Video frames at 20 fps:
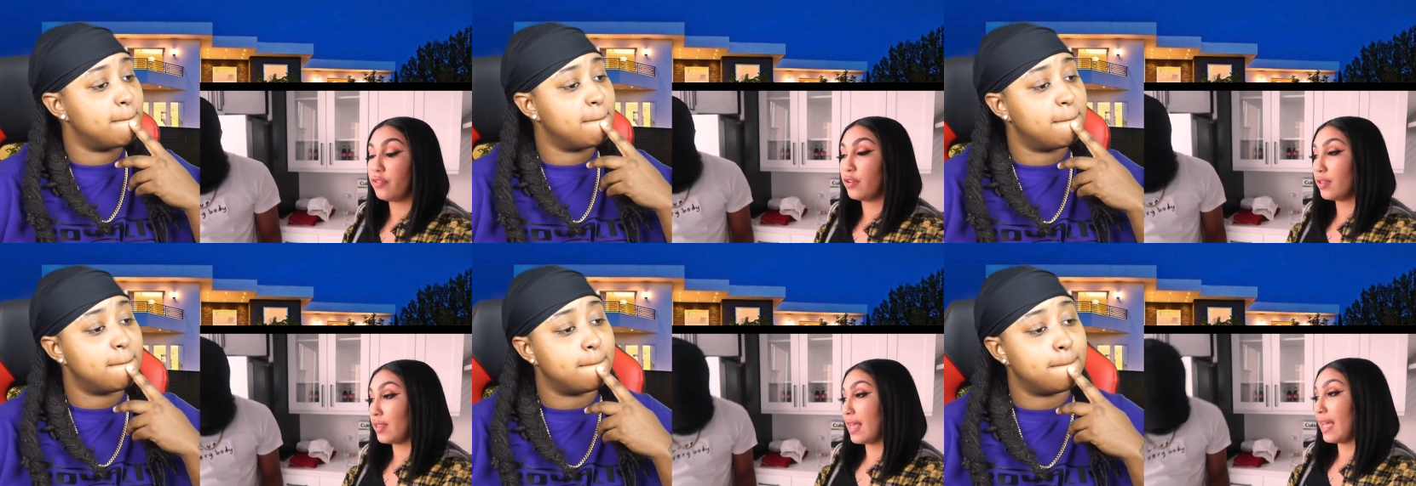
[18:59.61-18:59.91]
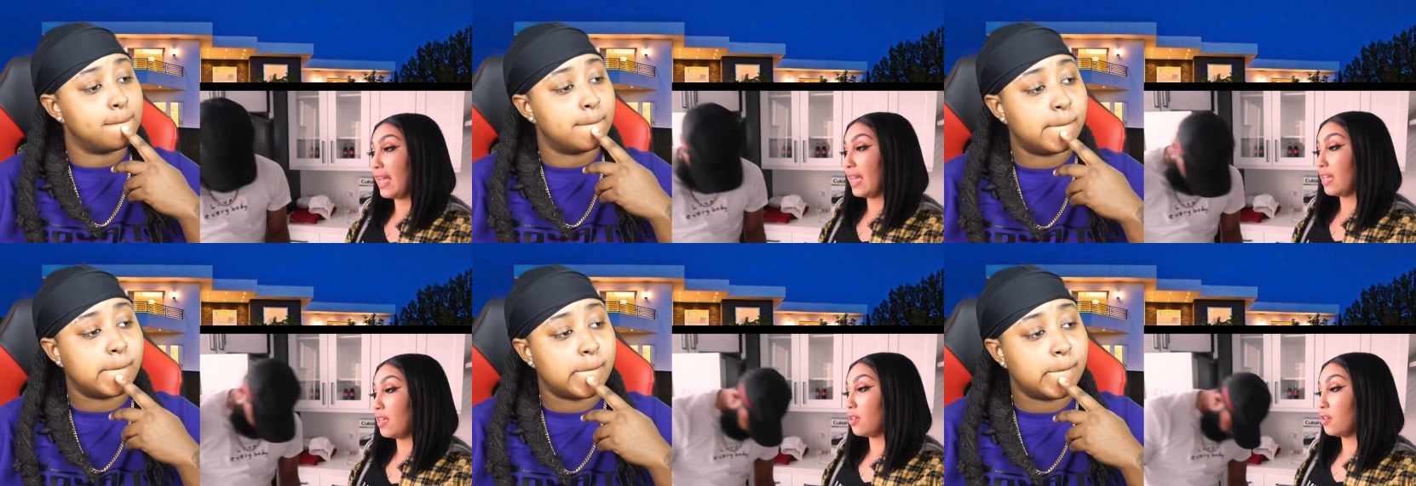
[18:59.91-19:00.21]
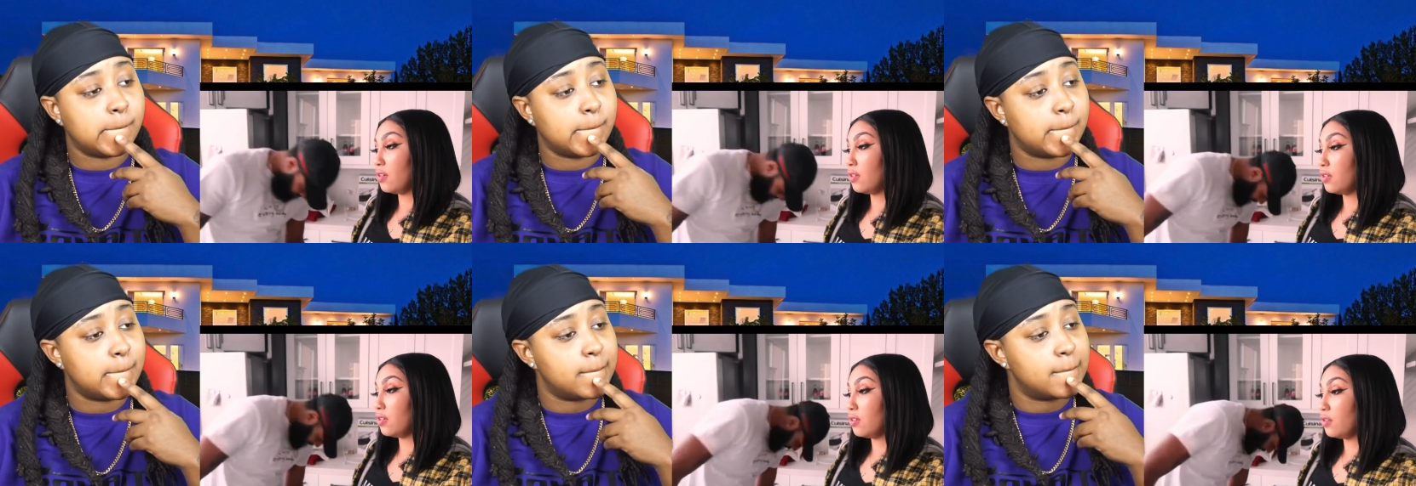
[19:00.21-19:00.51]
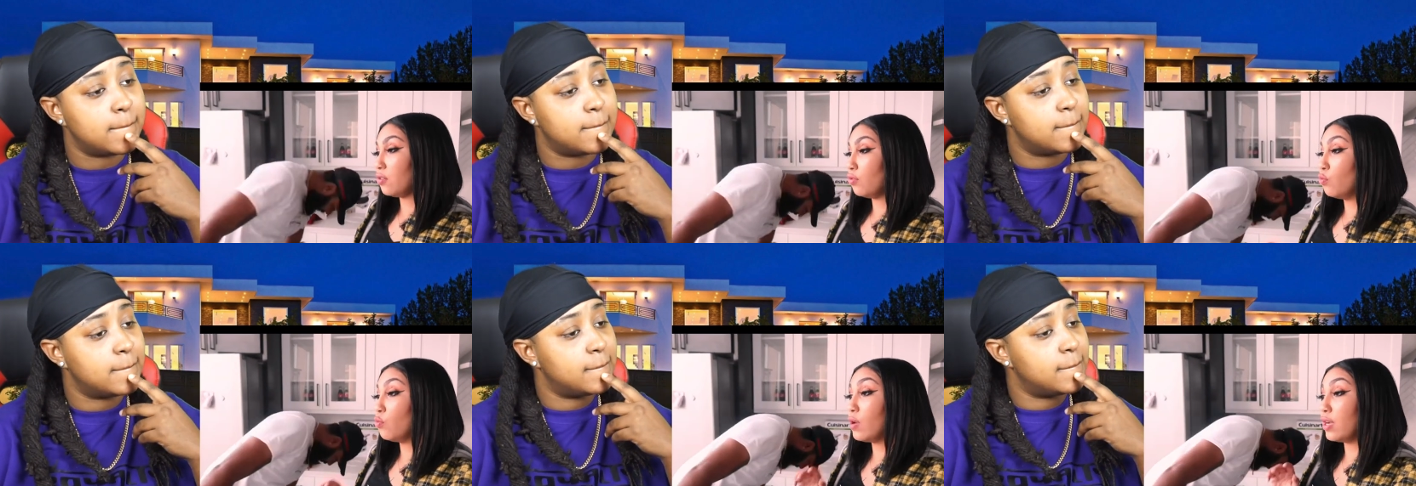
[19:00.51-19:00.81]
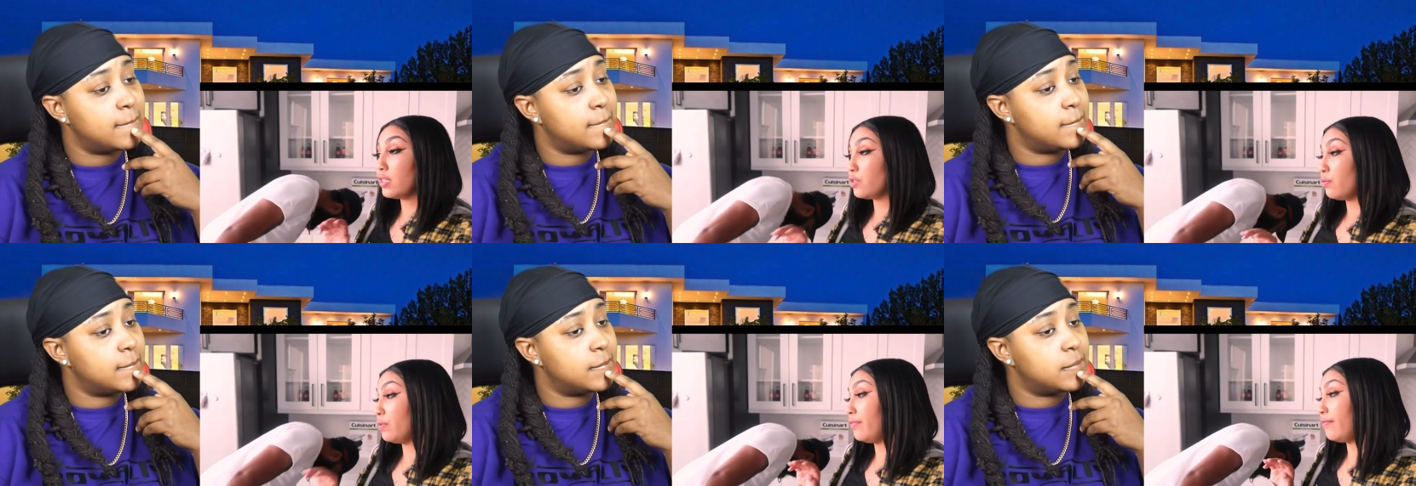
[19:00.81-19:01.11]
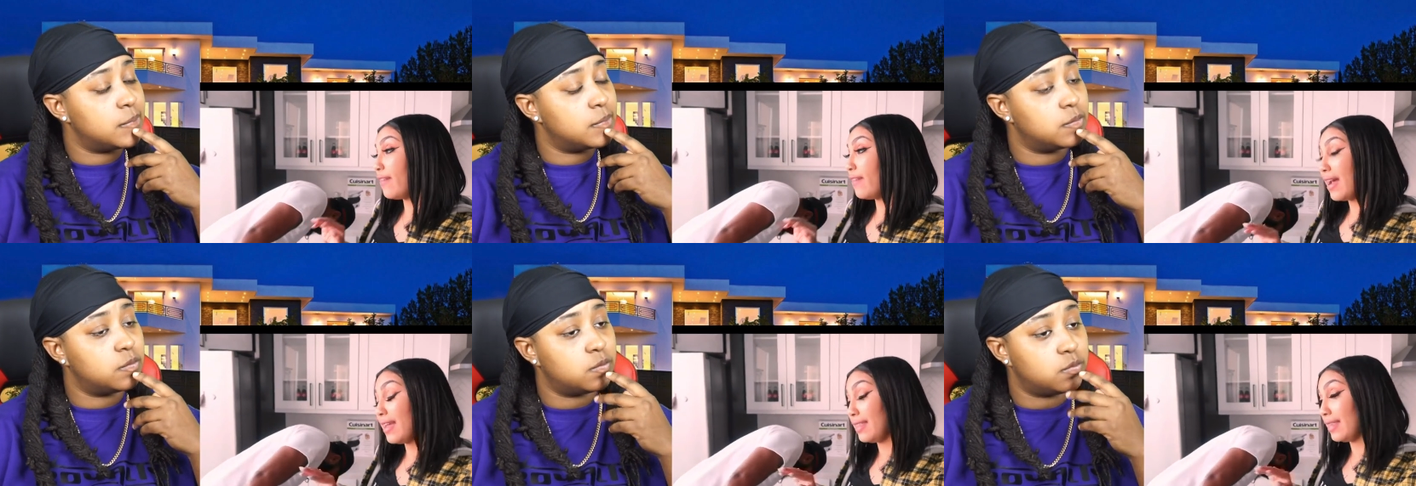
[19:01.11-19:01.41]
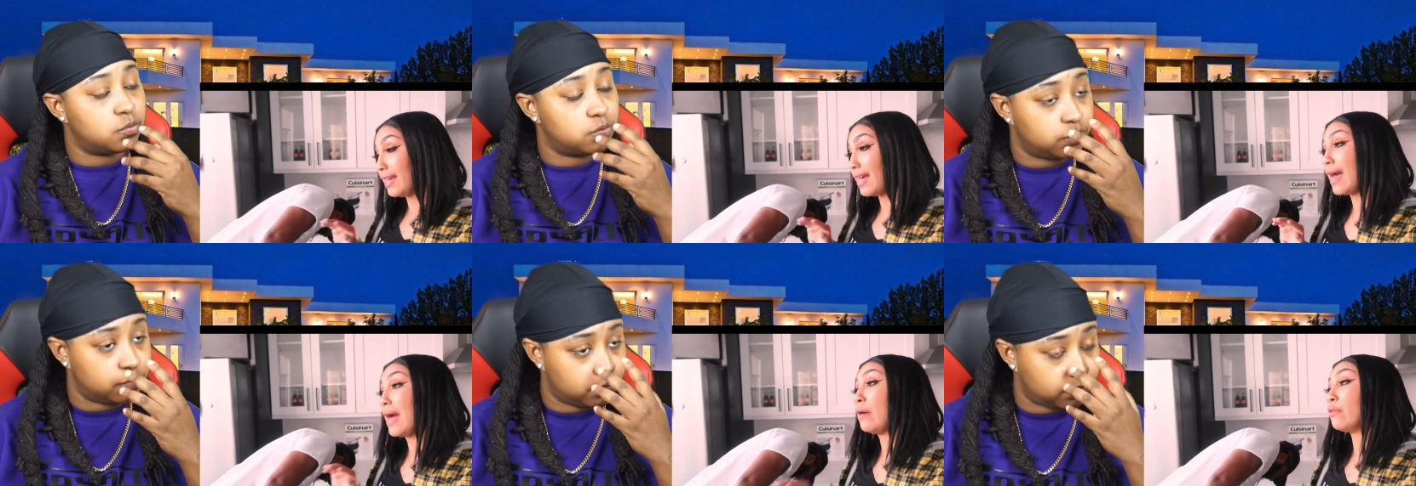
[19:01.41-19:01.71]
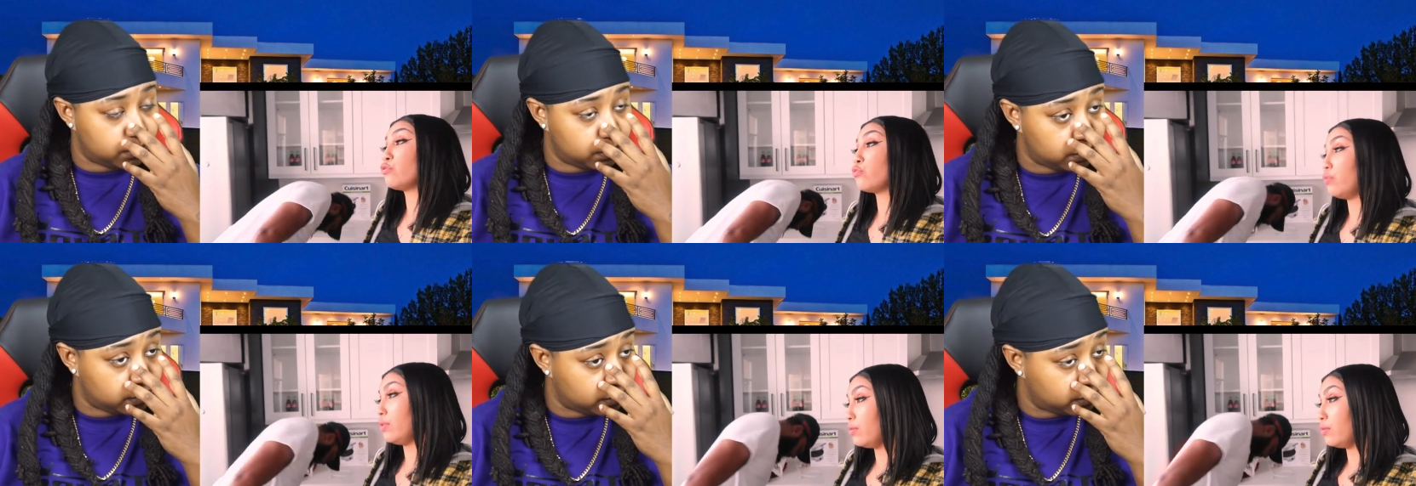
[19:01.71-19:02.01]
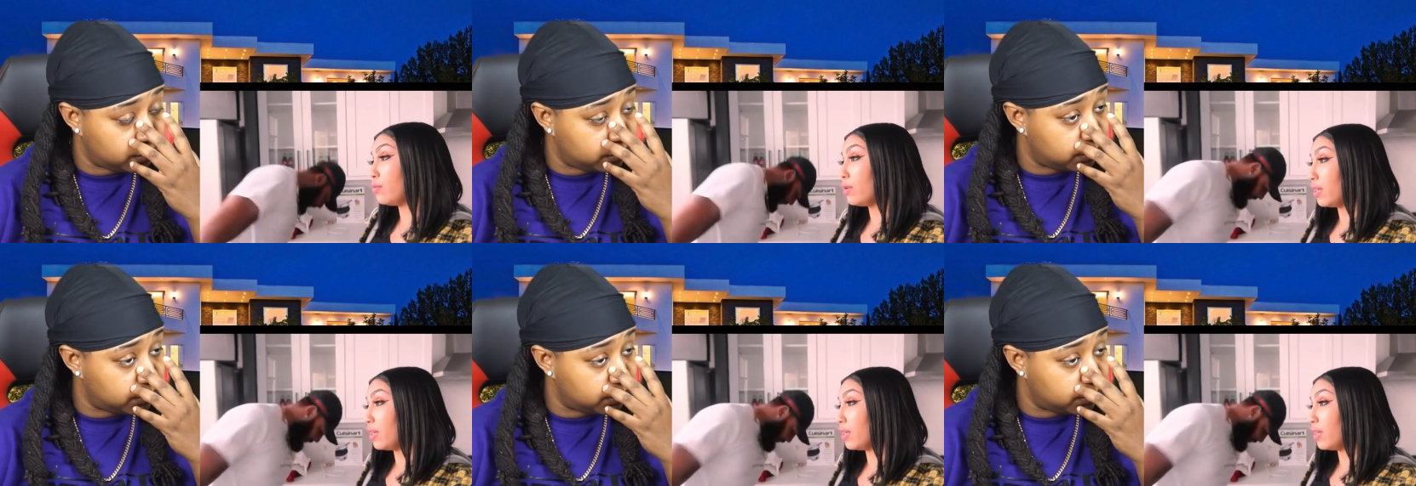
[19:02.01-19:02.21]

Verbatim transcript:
Speaker 1: feel like once we find the couch we